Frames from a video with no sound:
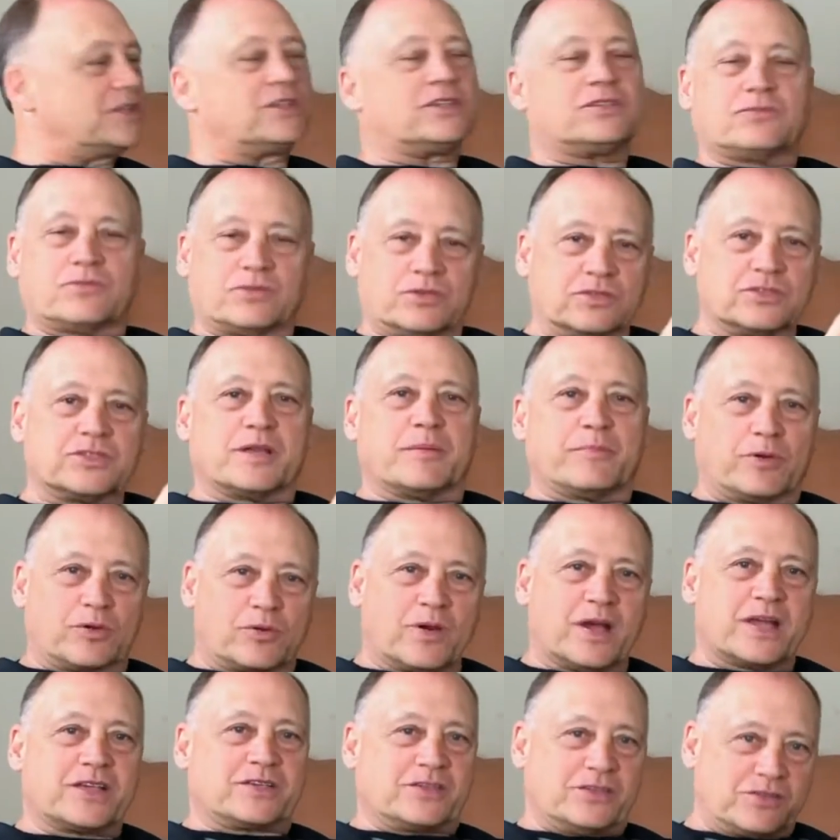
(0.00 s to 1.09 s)
Just real simple
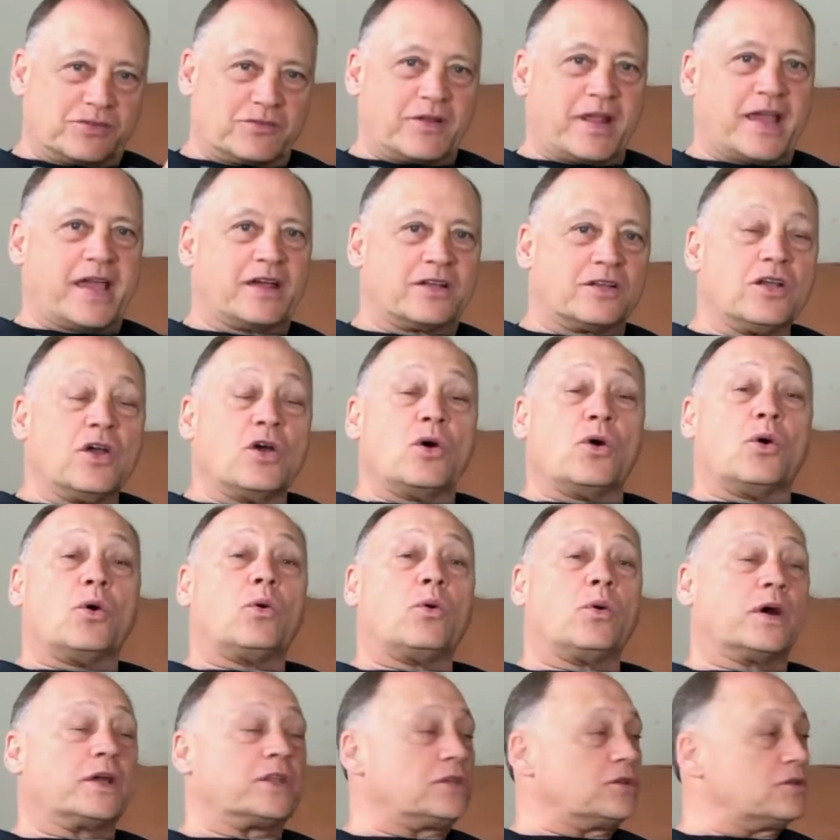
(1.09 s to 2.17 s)
questions around
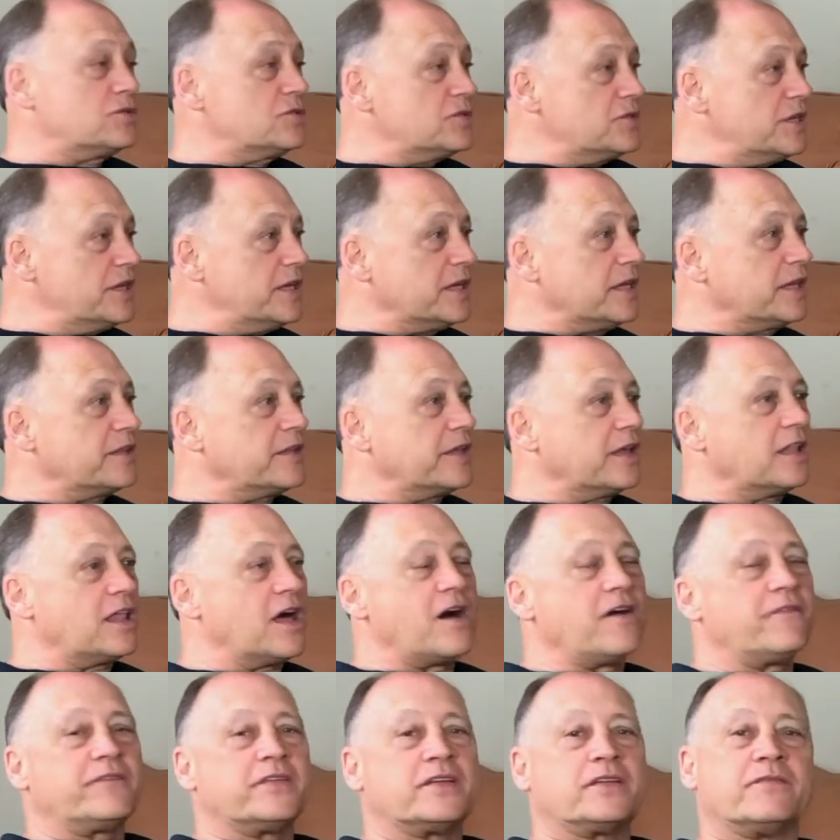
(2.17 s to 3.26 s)
what you see. They'll
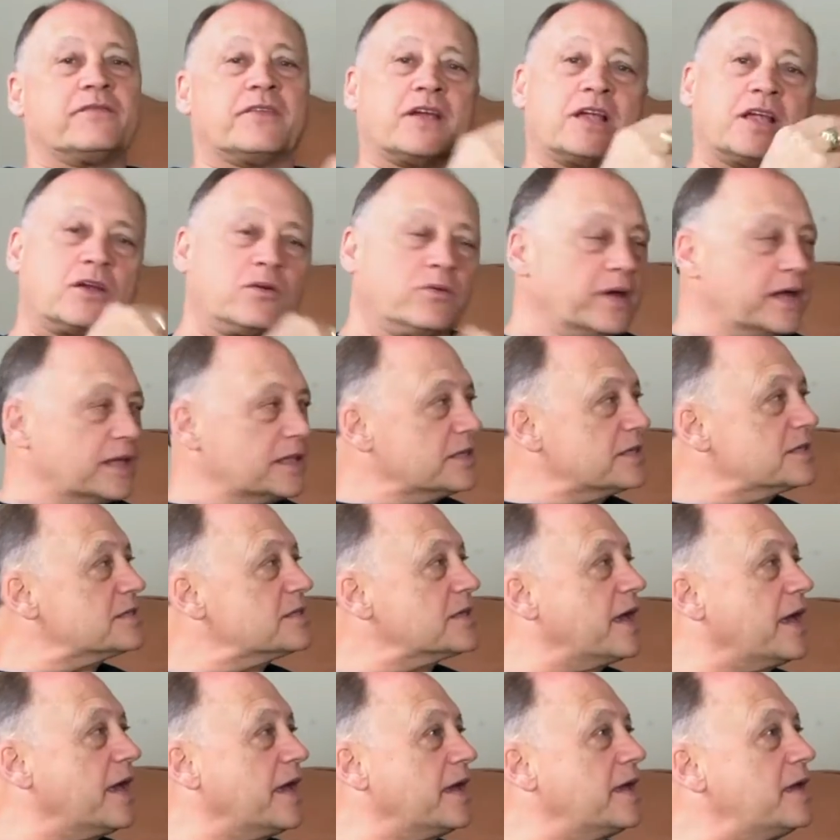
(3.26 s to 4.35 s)
often very quickly
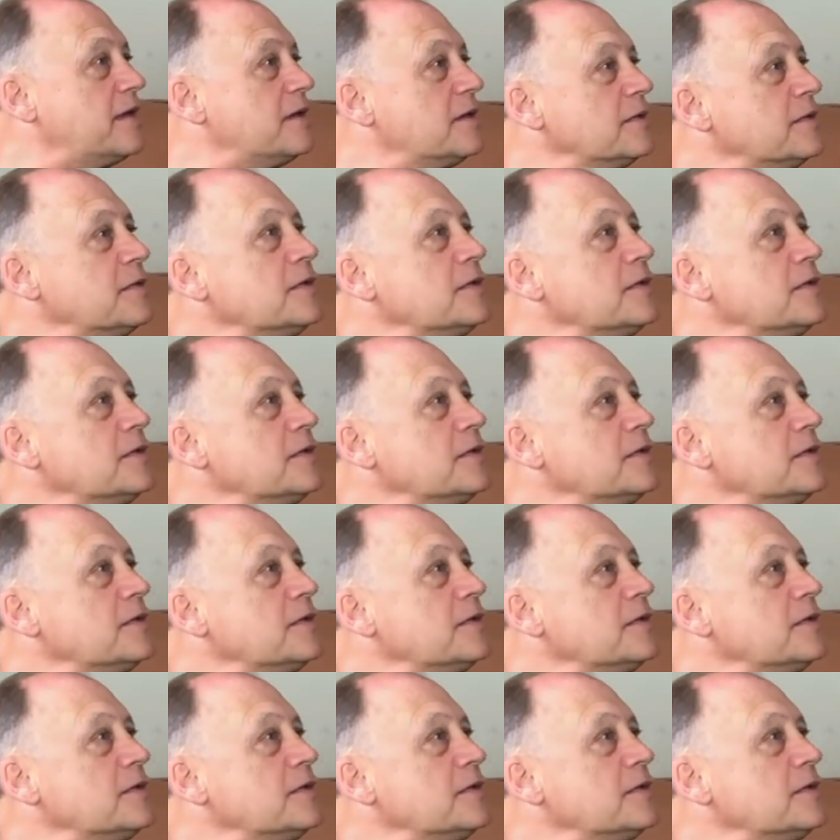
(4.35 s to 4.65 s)
say,